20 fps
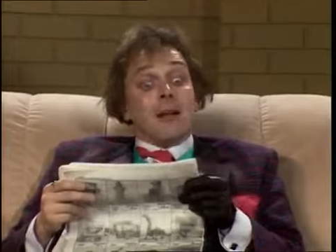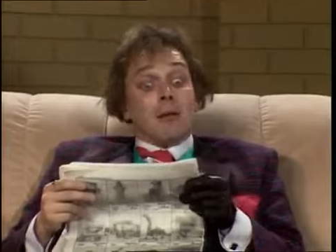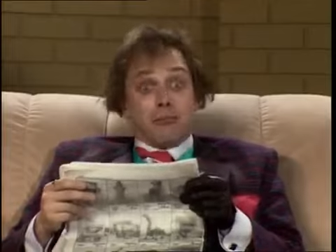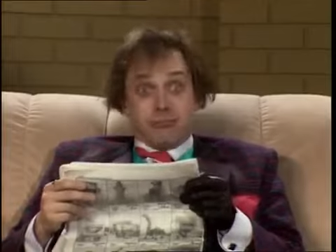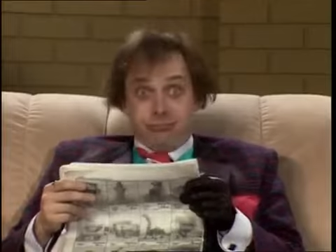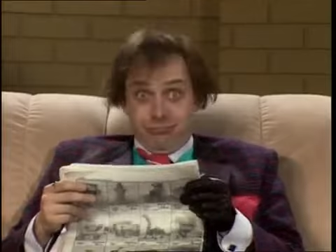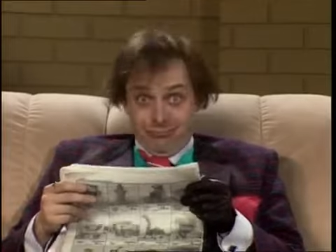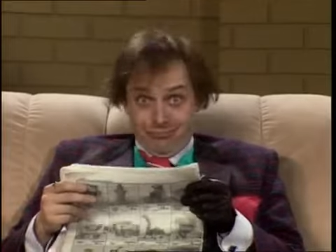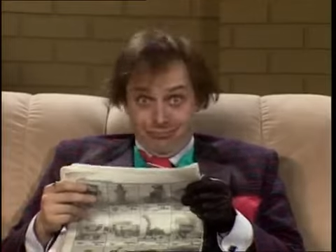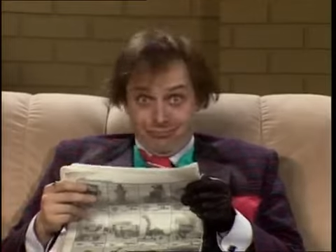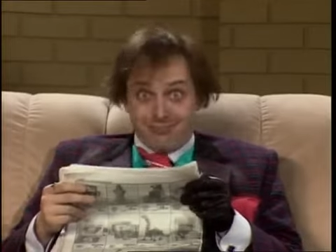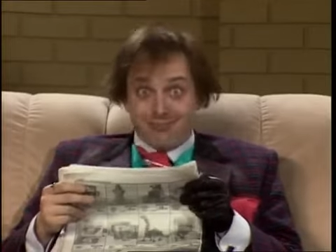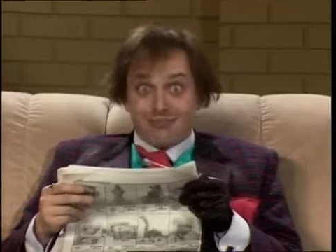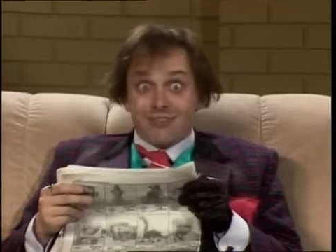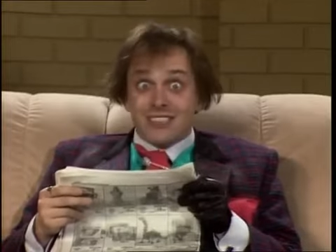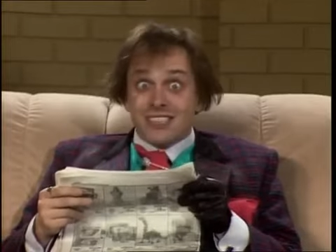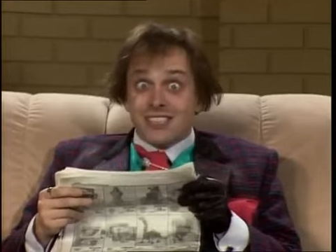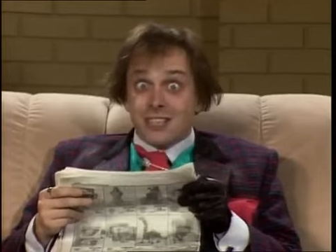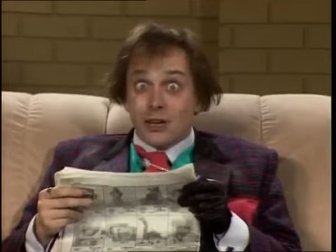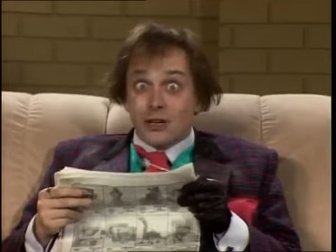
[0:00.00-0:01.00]
Ooh,
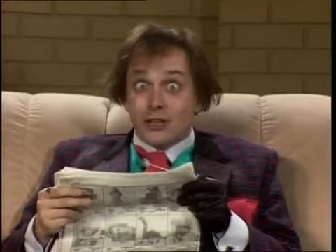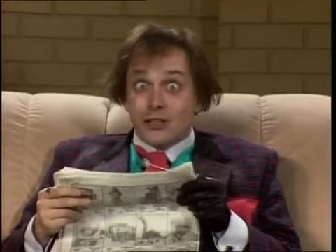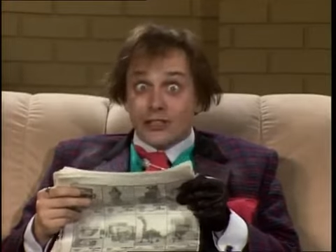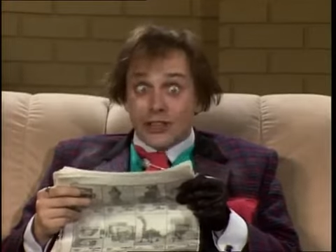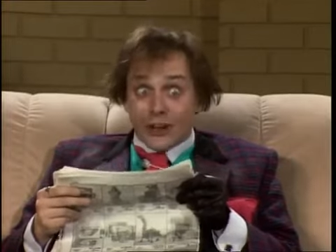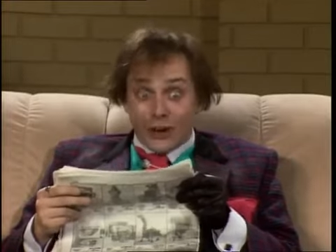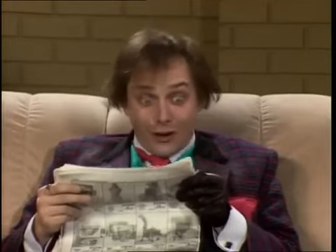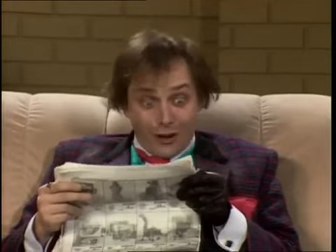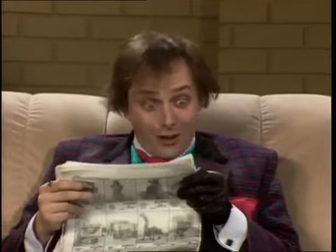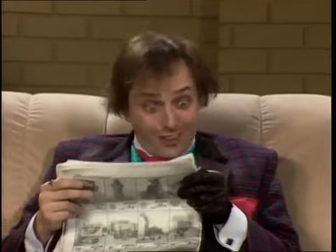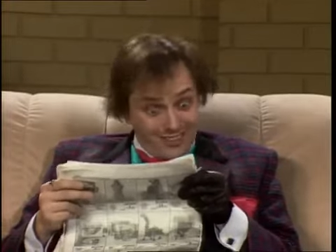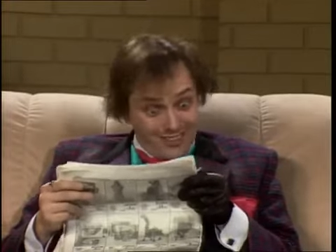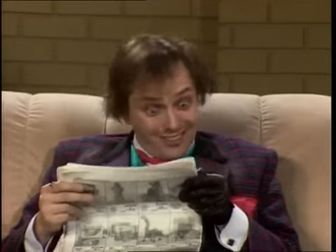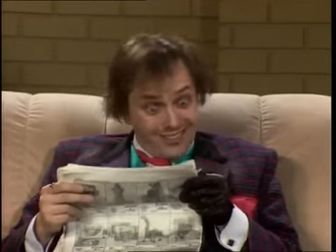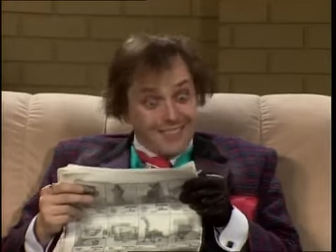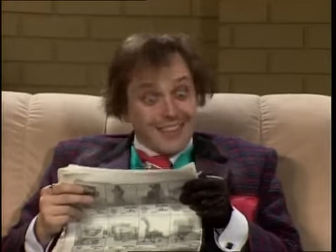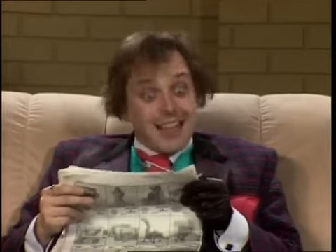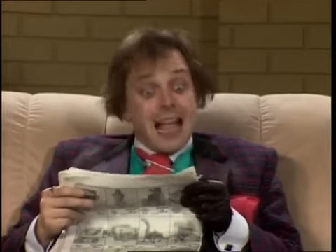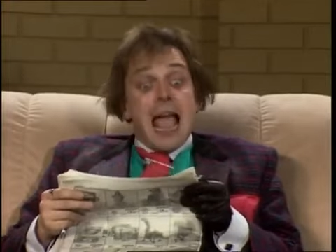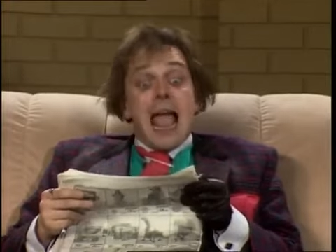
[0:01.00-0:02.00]
this looks good.
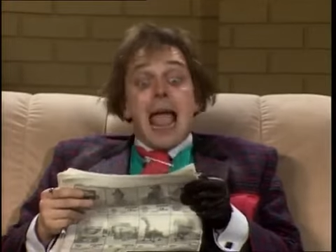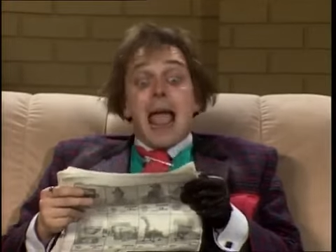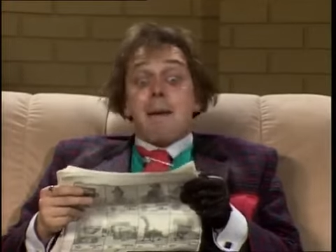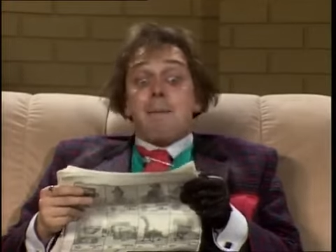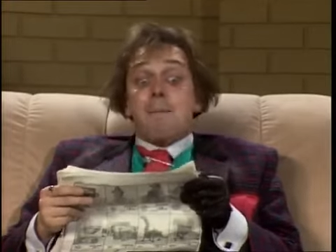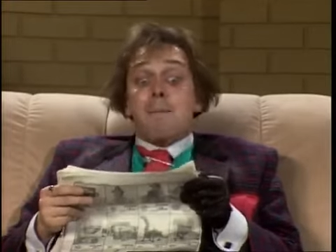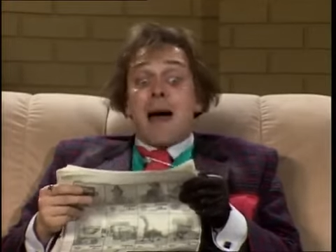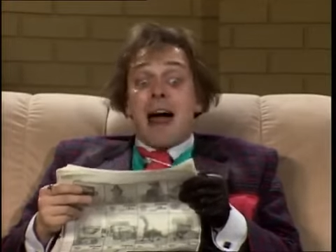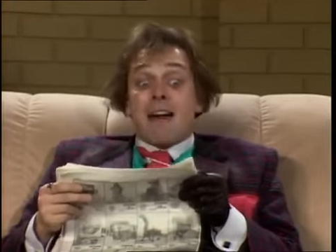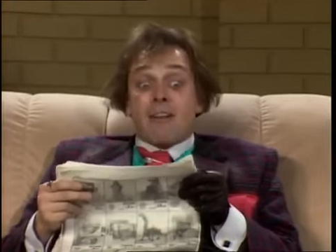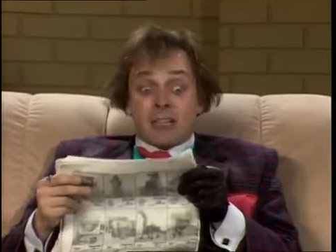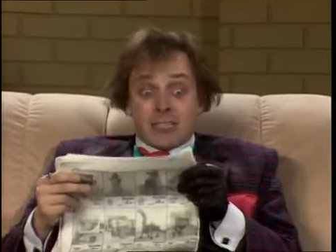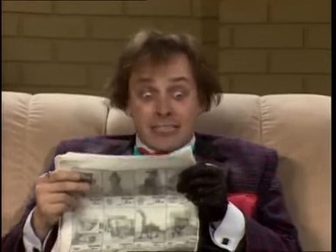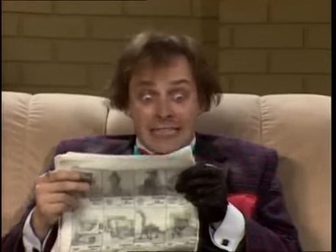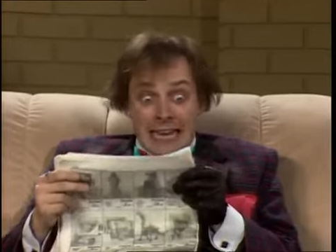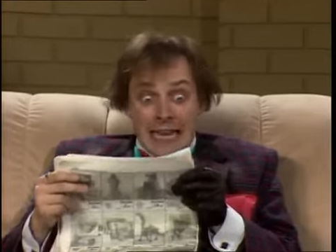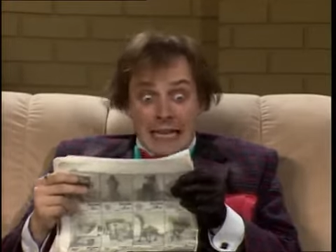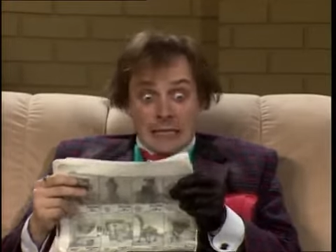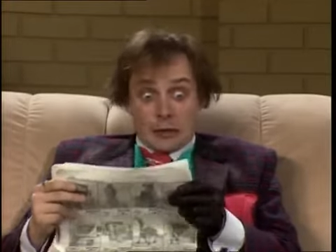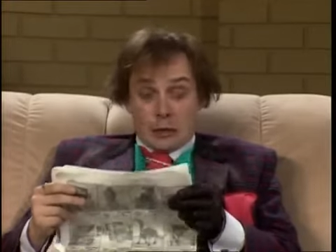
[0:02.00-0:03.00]

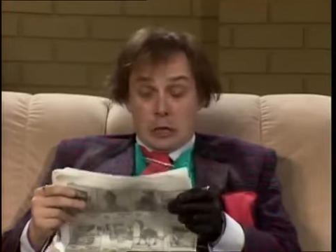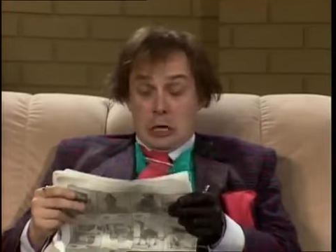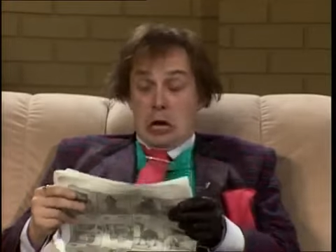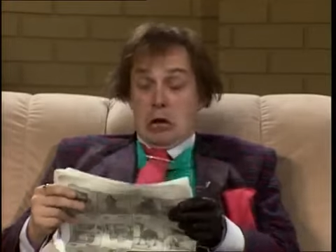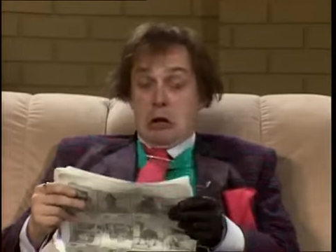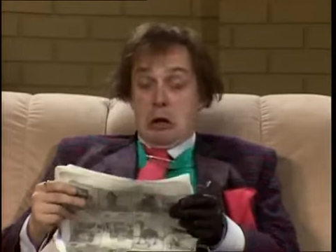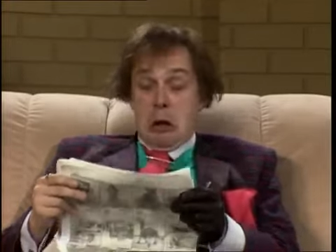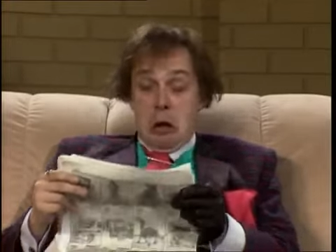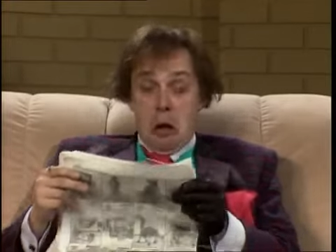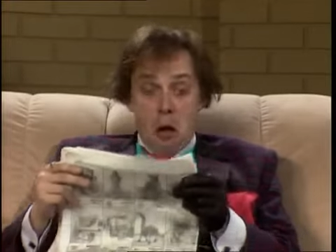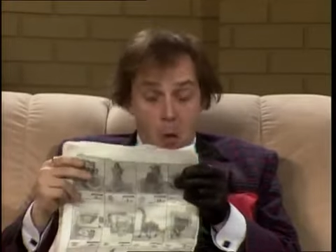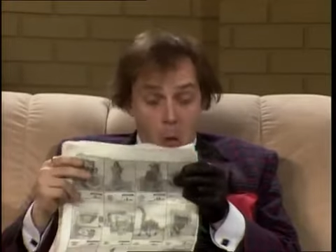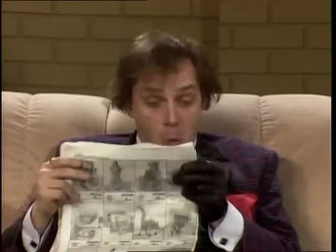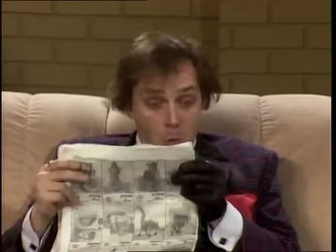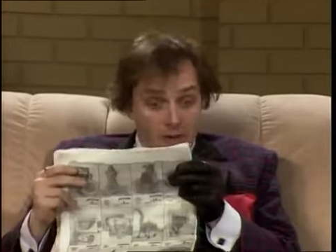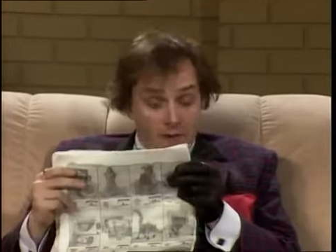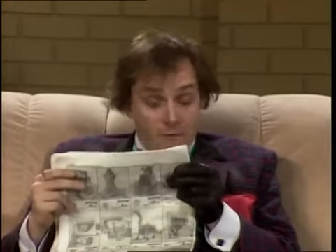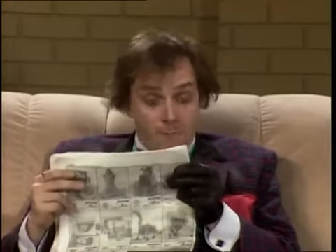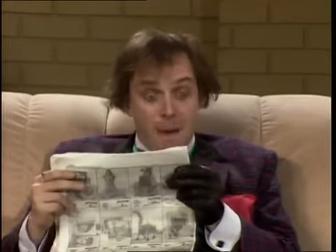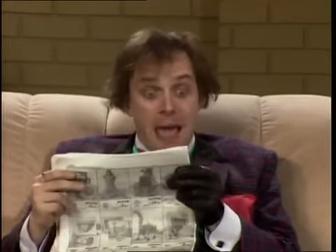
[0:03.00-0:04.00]
Embarrassing incident
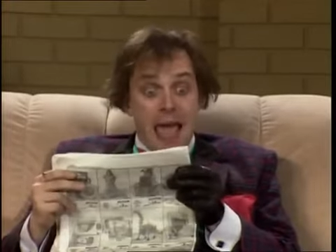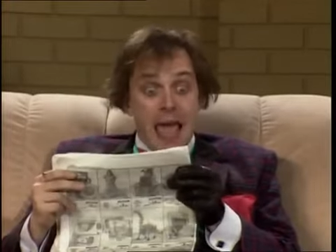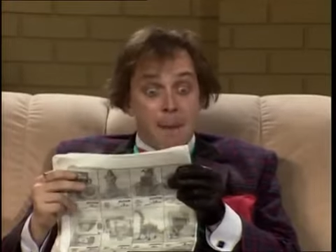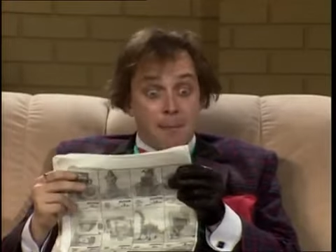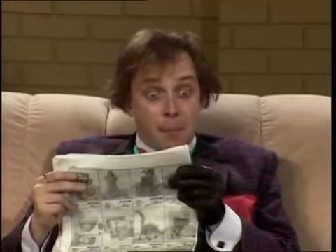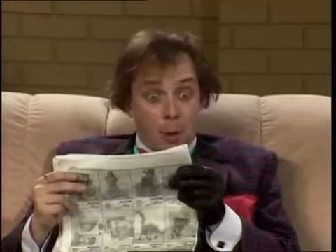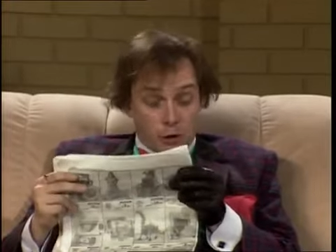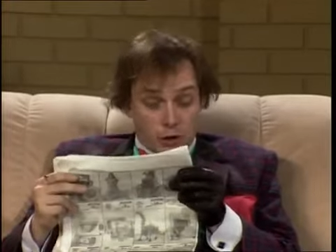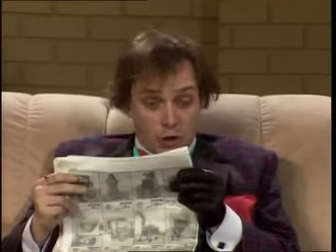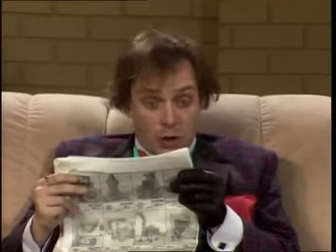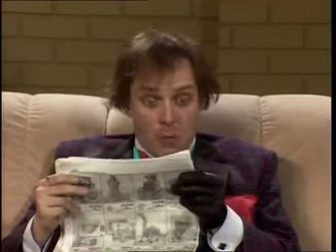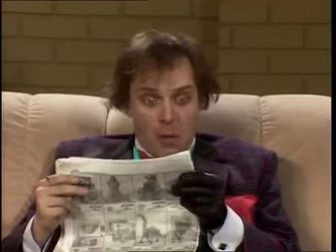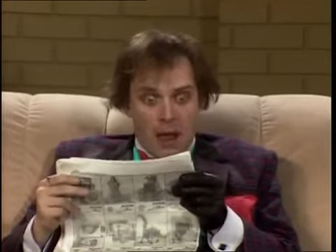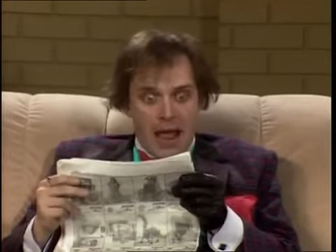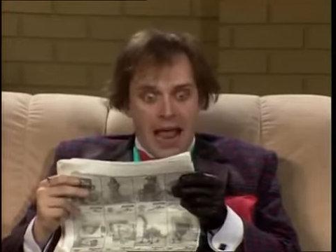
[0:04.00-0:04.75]
with bare bottom